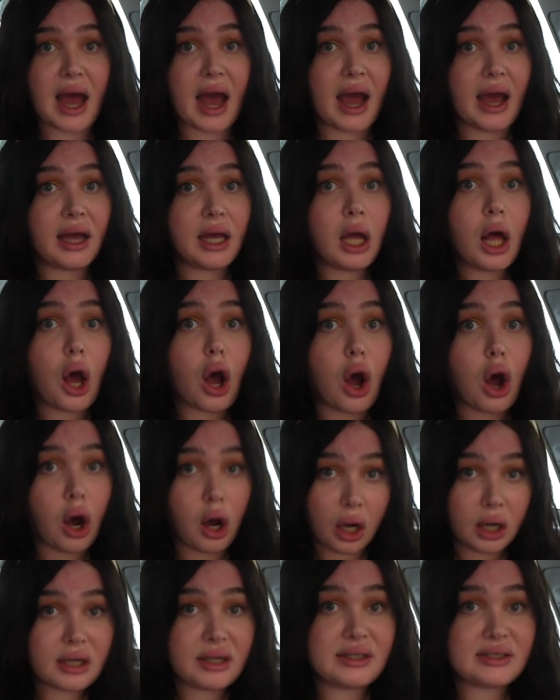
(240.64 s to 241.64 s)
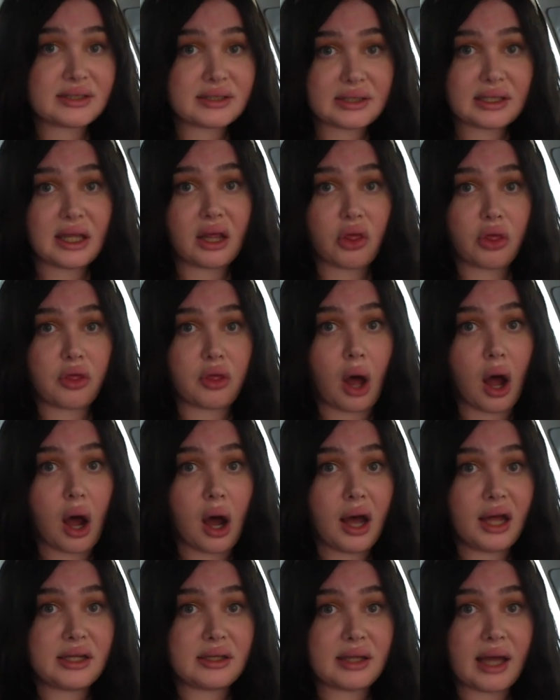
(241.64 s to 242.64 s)
I honestly
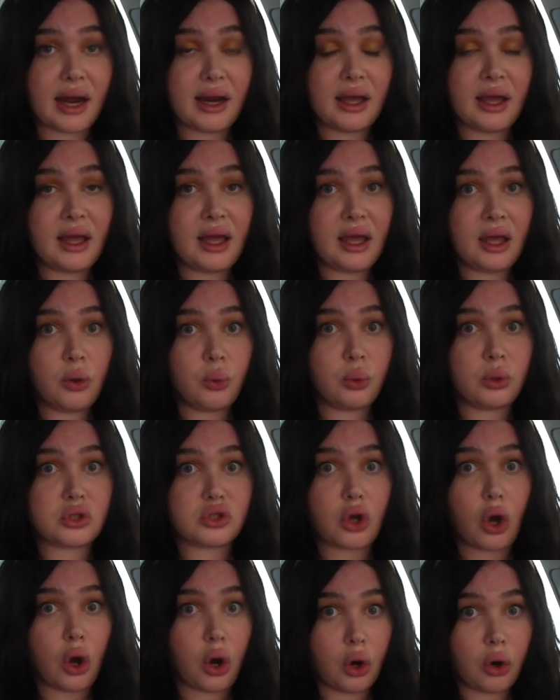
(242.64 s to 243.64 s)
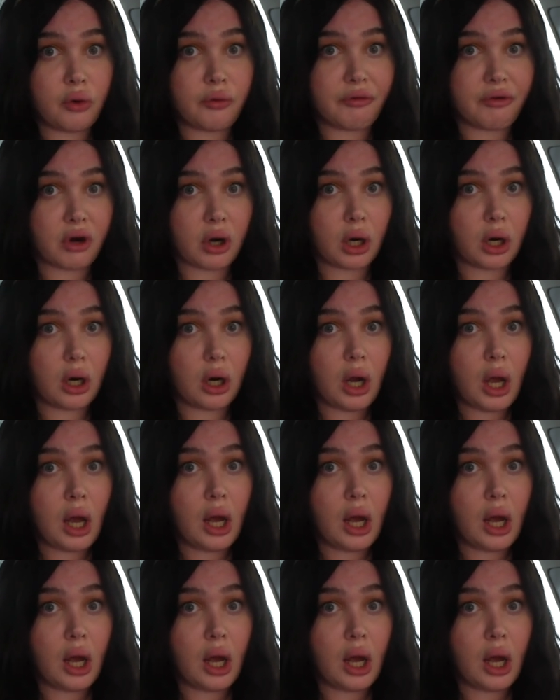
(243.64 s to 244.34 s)
thought that it was over.